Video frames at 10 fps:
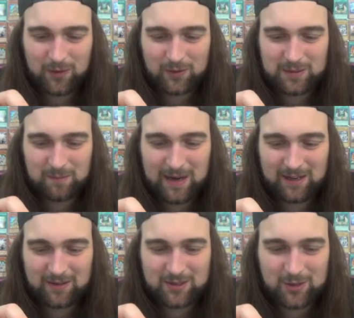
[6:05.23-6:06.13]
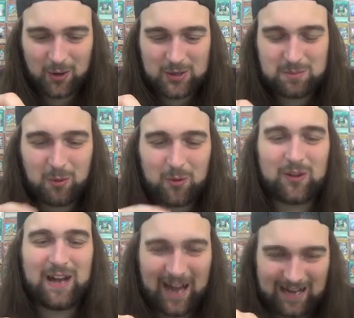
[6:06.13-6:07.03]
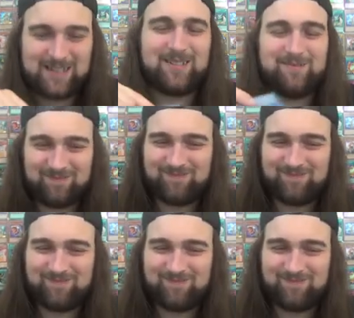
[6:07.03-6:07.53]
field to make stars more than eight.